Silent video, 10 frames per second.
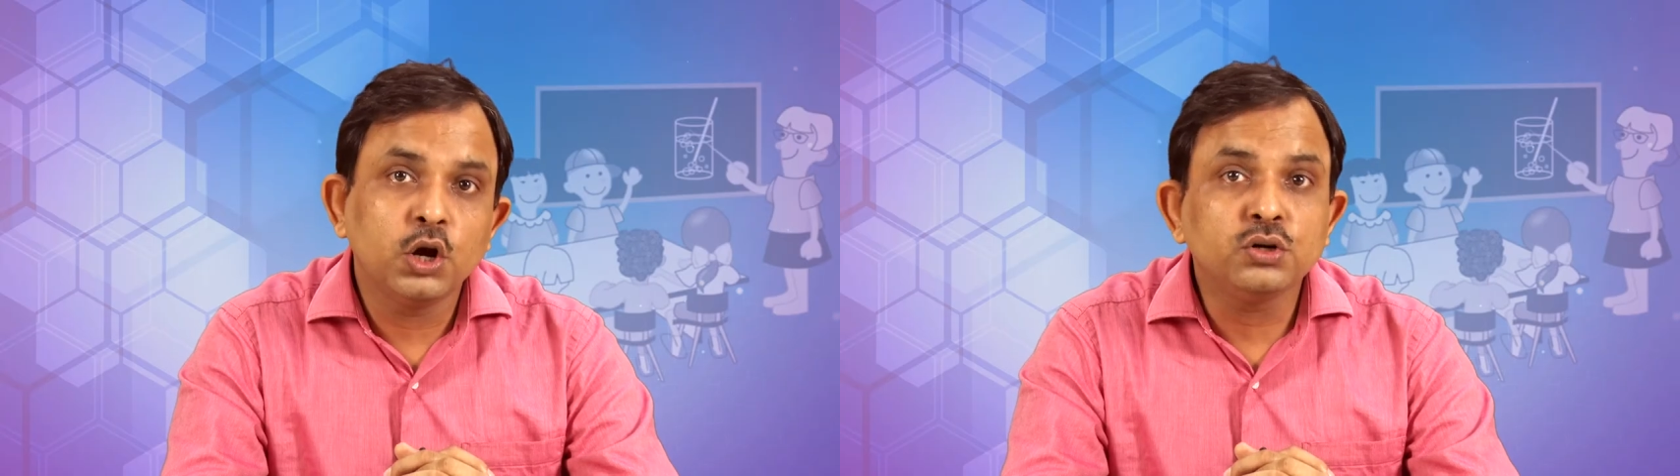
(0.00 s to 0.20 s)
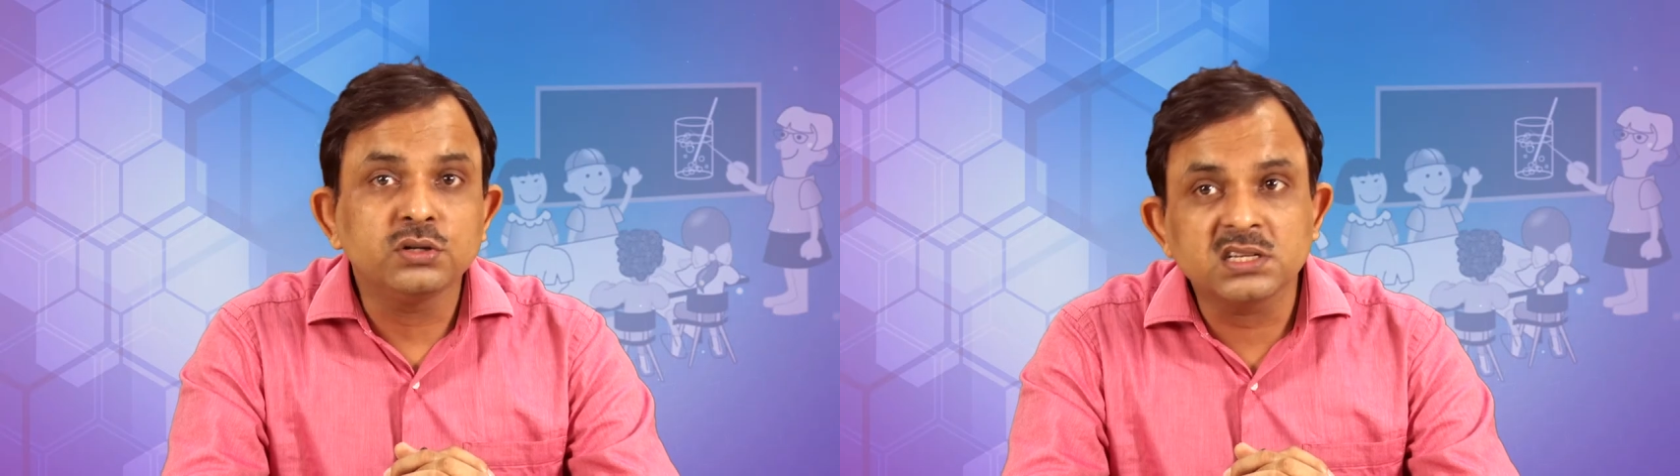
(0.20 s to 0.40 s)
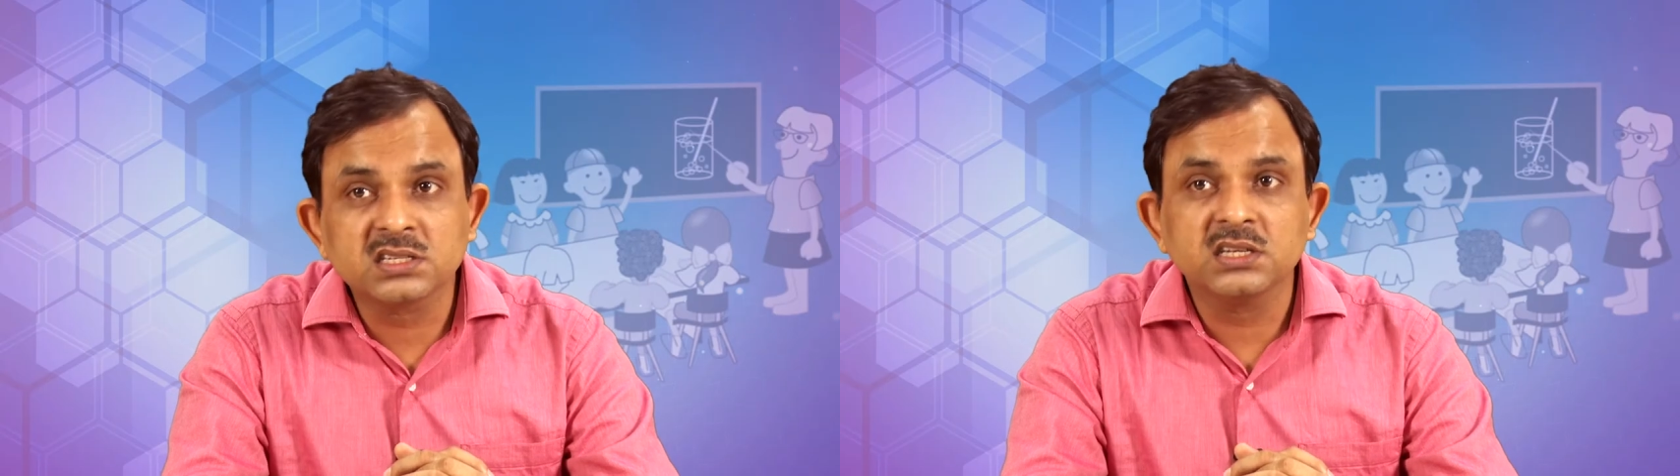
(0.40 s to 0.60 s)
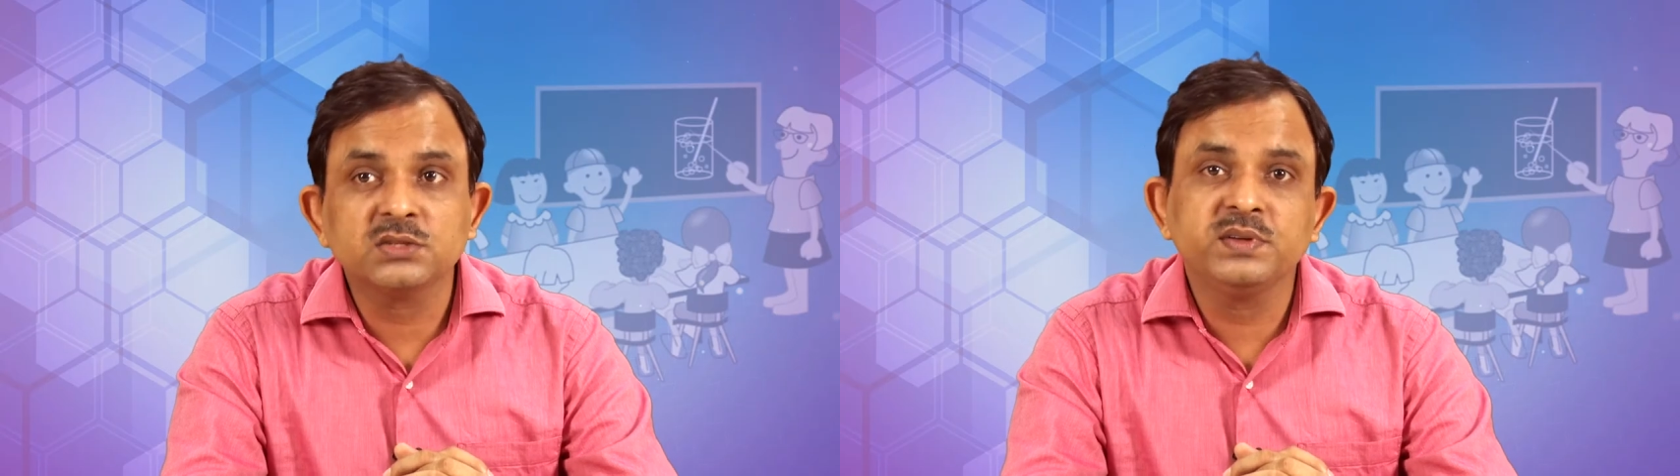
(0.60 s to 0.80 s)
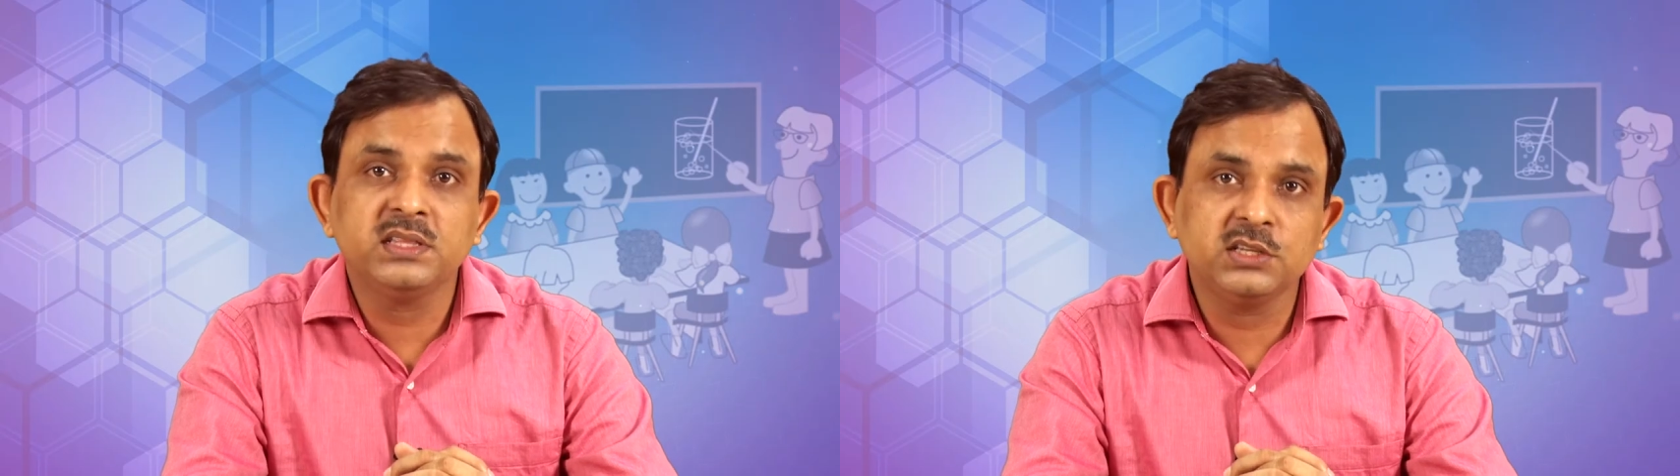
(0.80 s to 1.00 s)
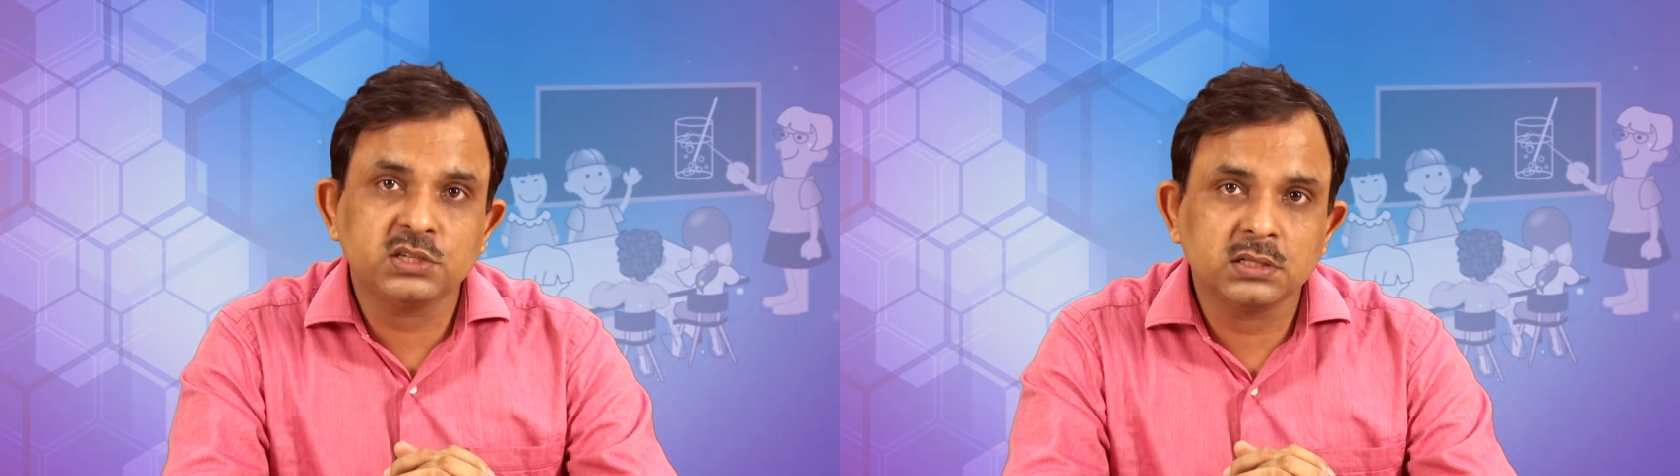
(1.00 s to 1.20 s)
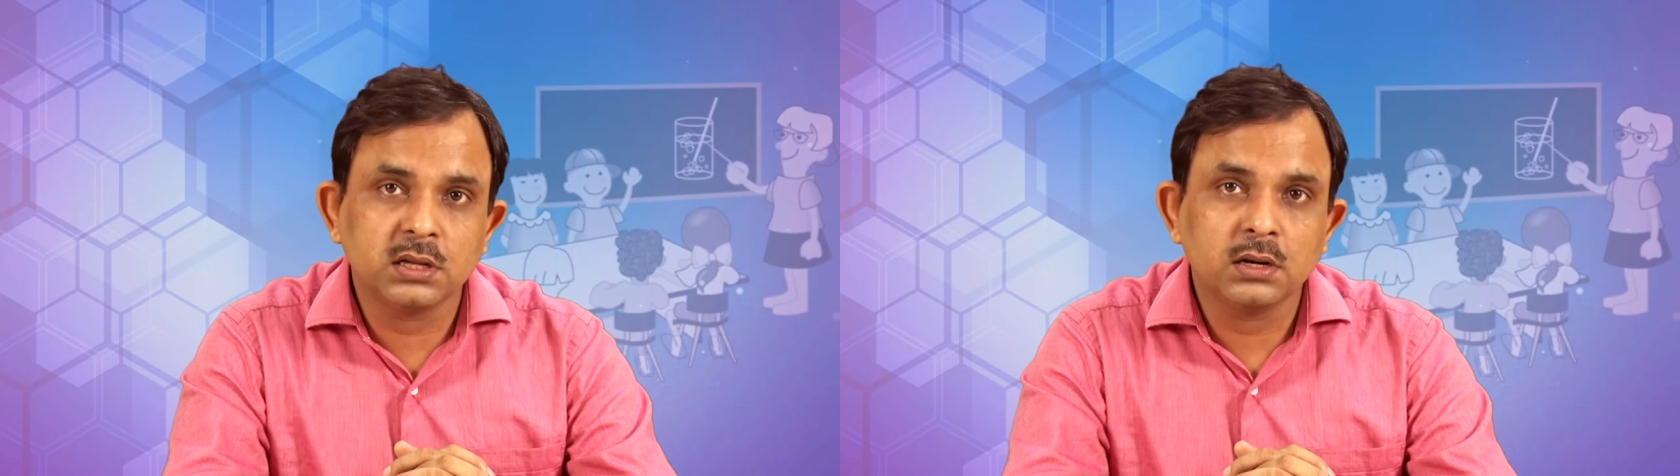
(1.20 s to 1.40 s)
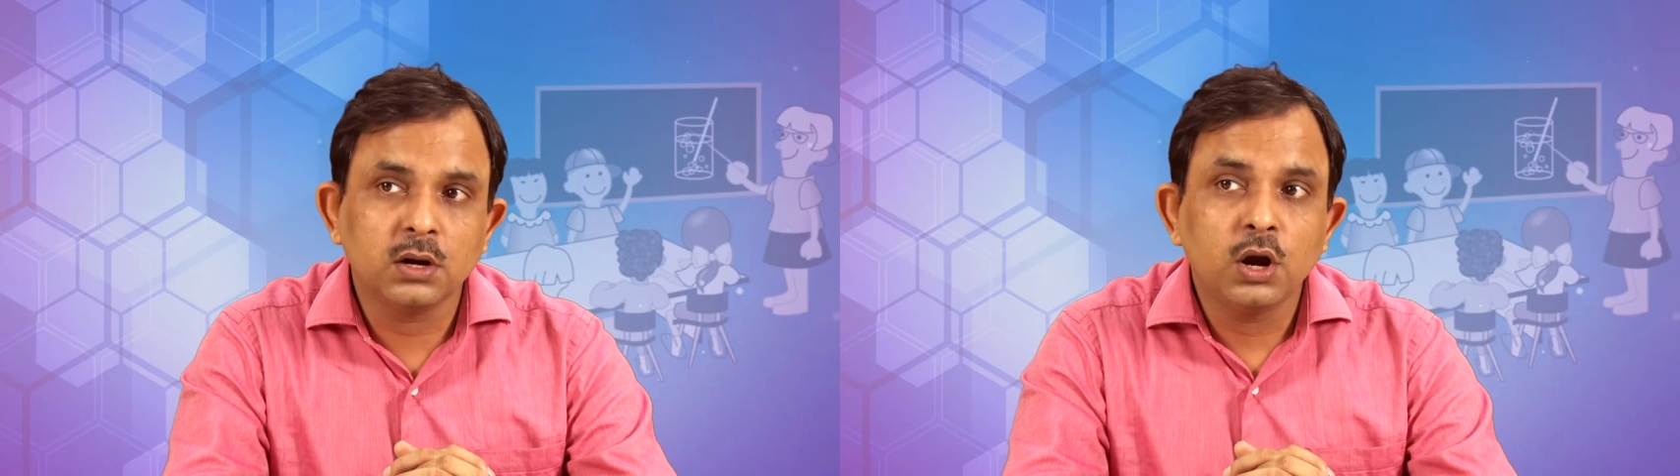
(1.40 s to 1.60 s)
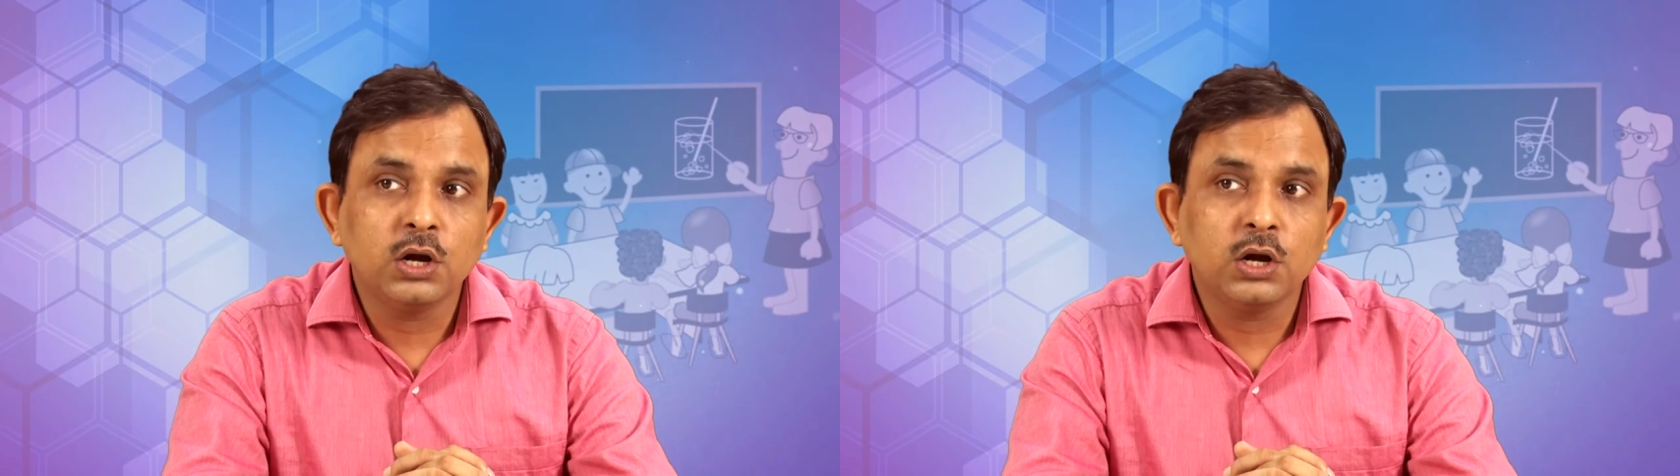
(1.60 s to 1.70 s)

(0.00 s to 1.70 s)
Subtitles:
to discuss with each other,